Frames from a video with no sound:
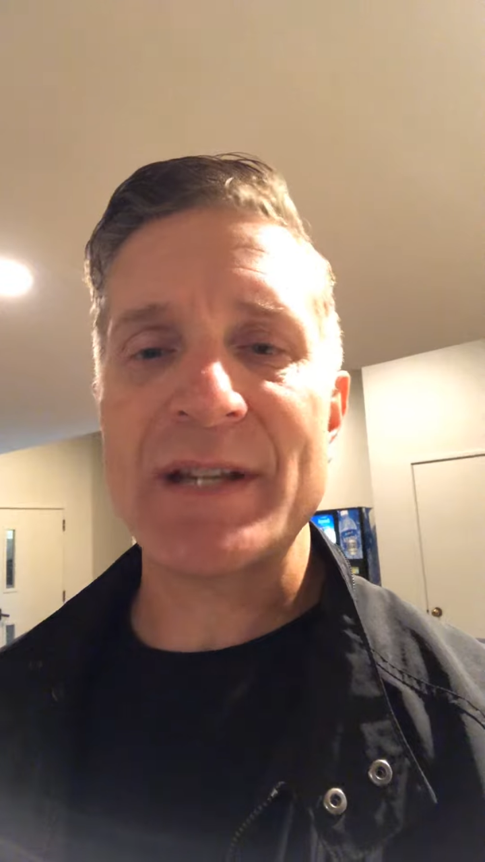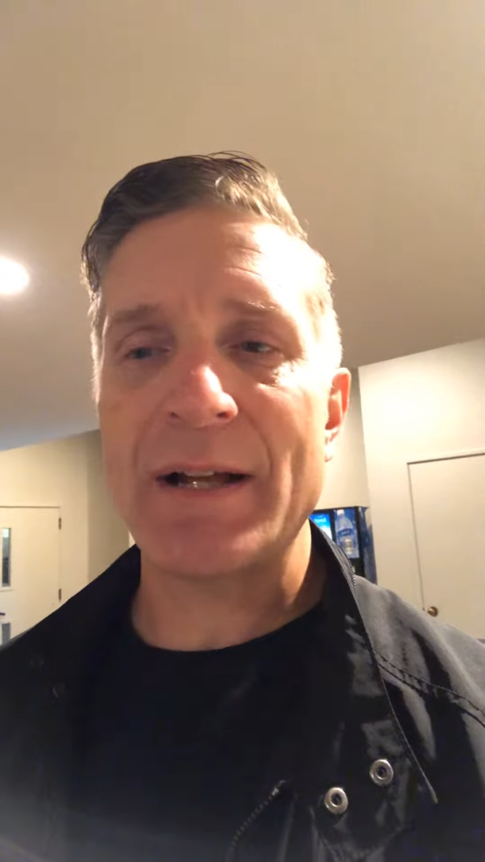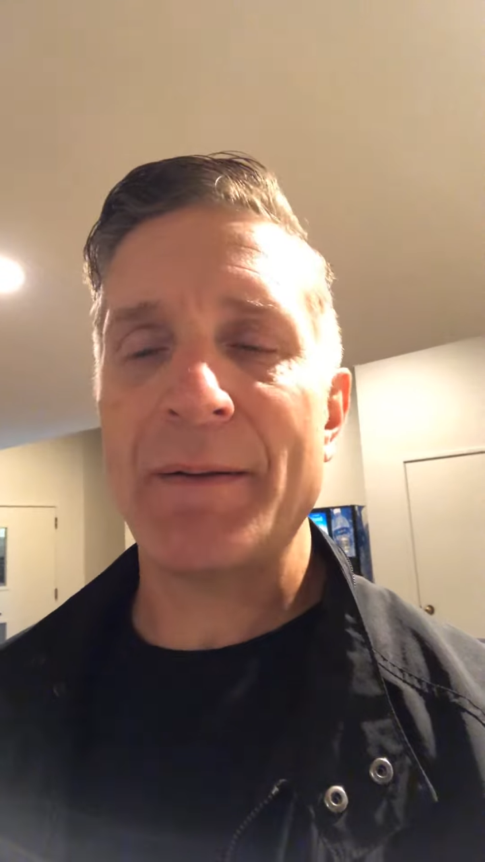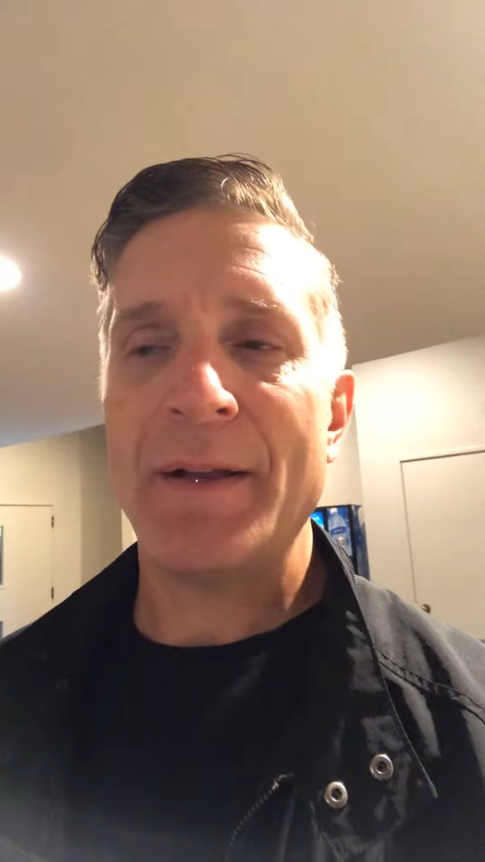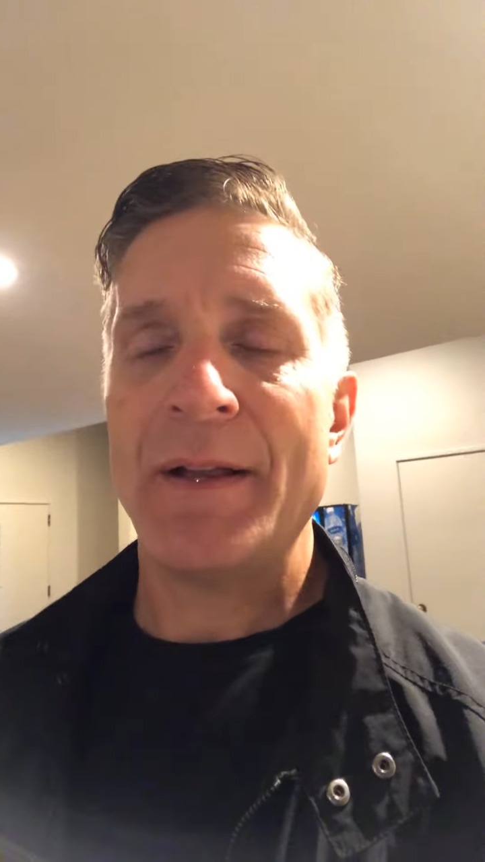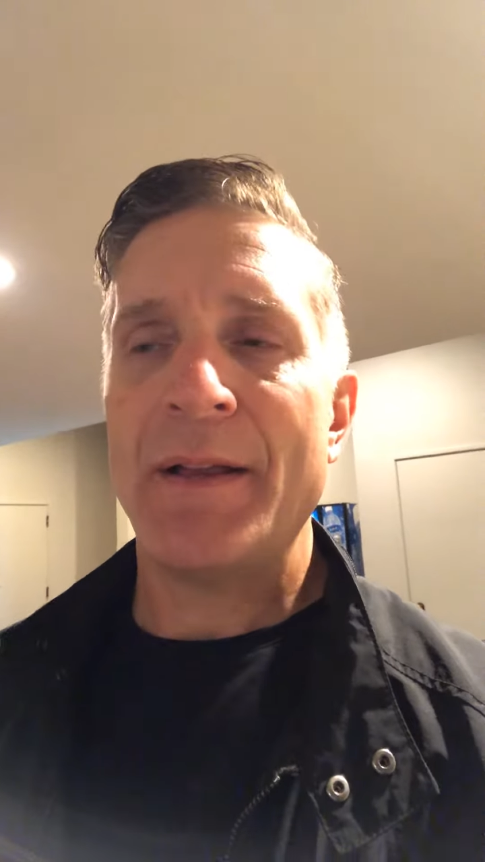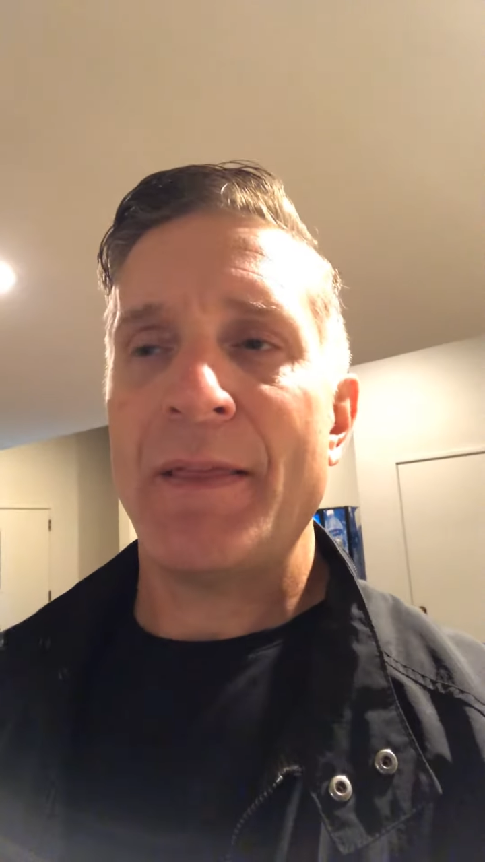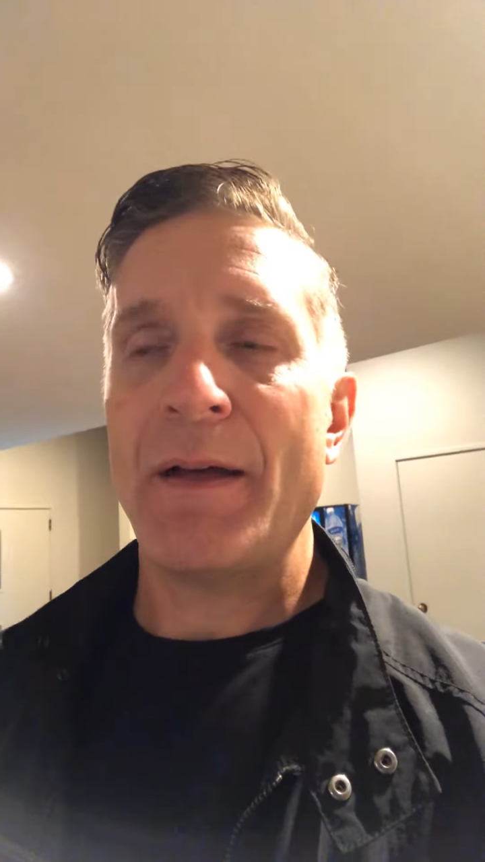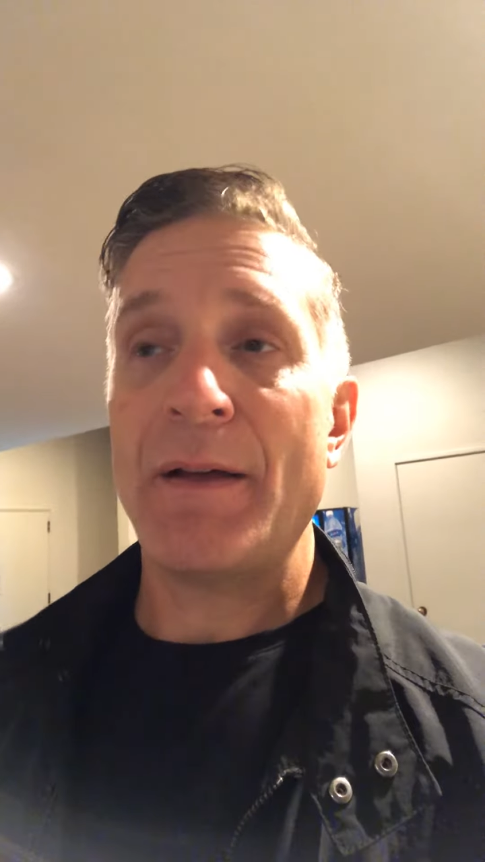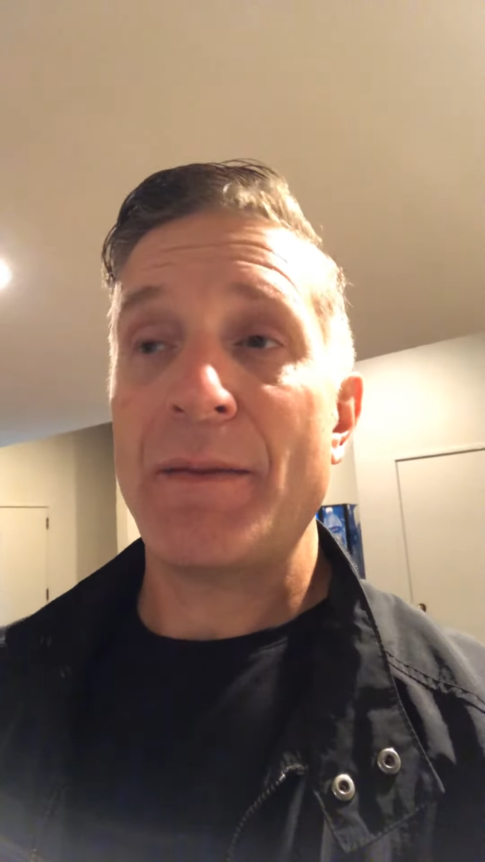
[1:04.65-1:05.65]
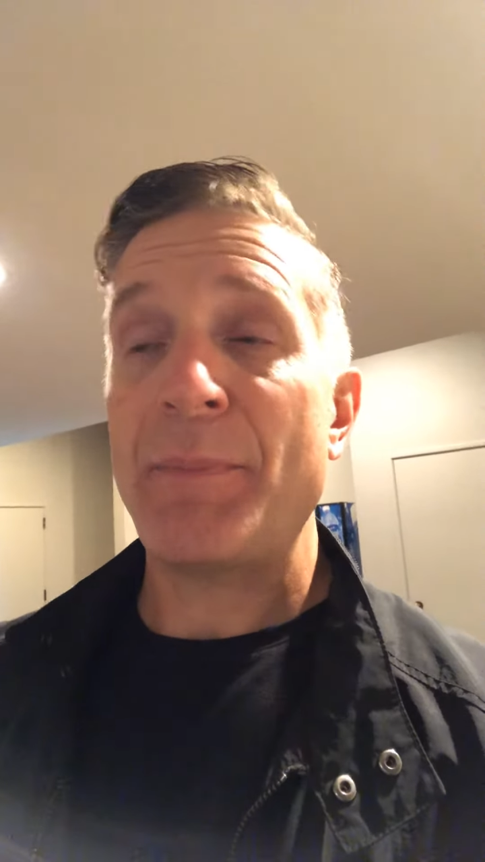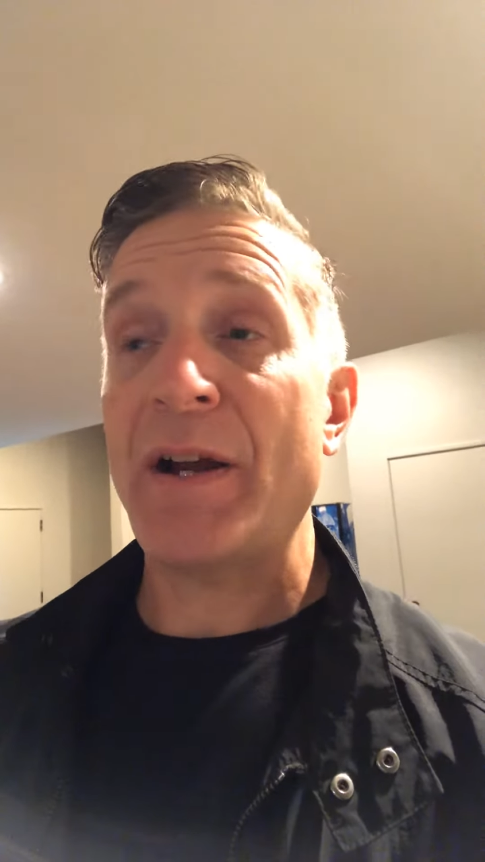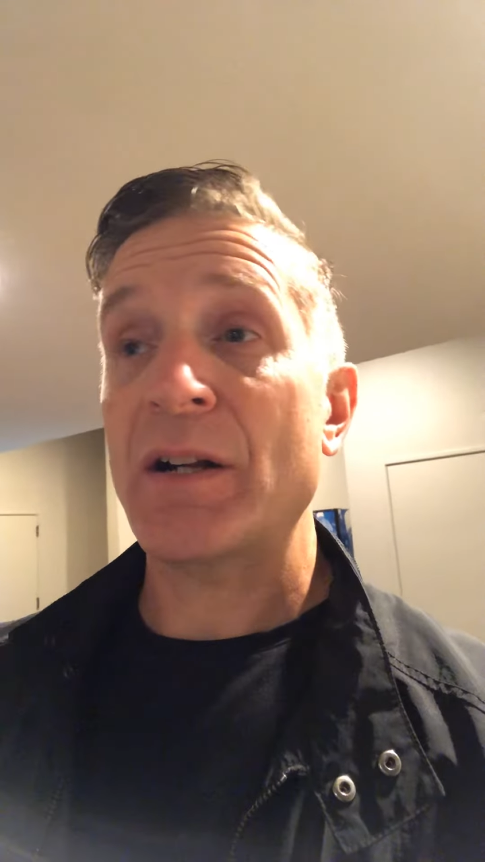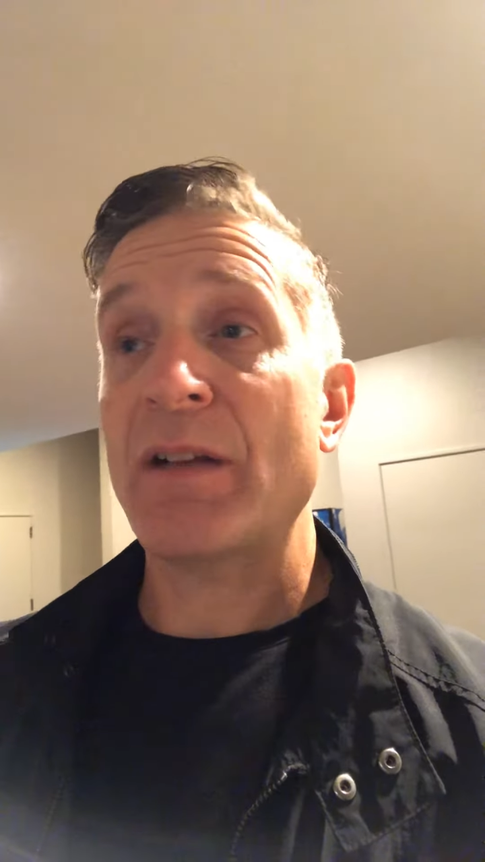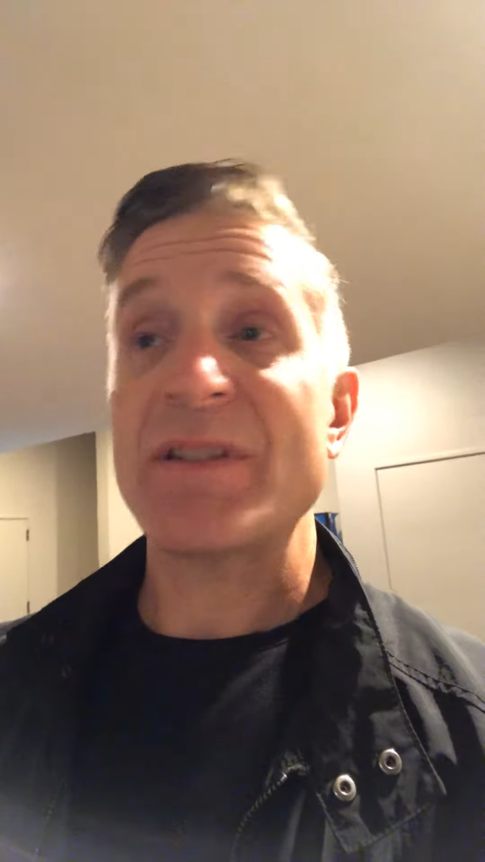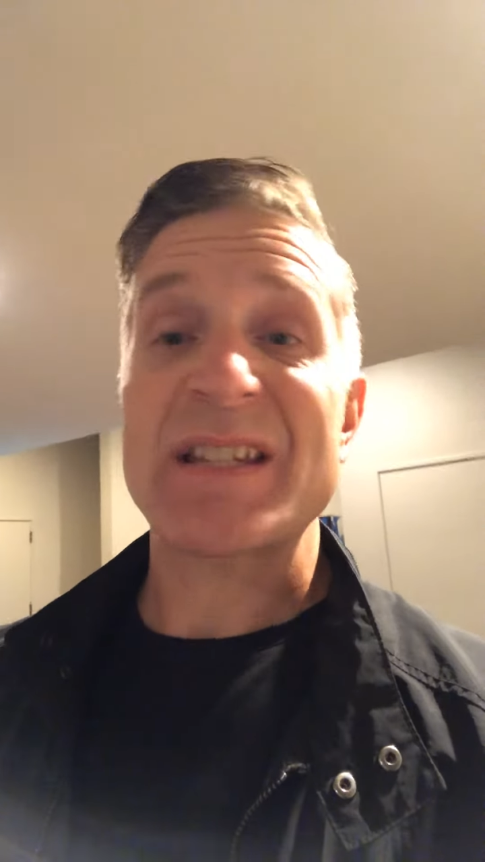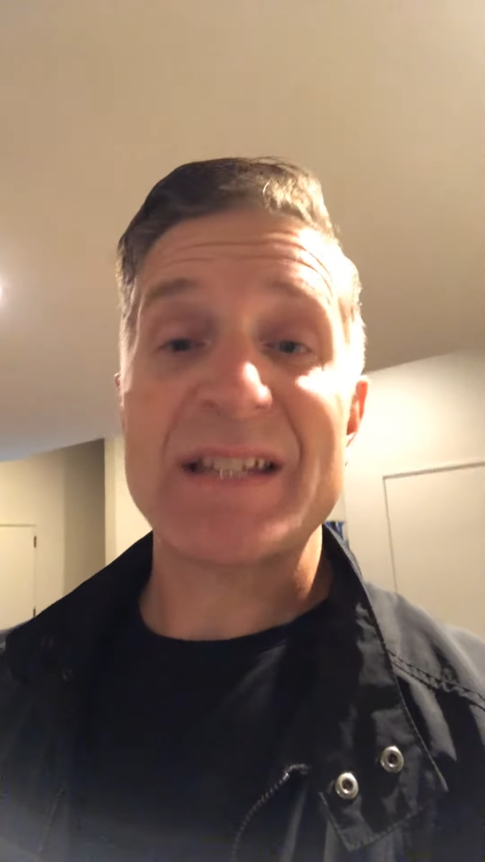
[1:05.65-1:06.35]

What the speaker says: the parent of his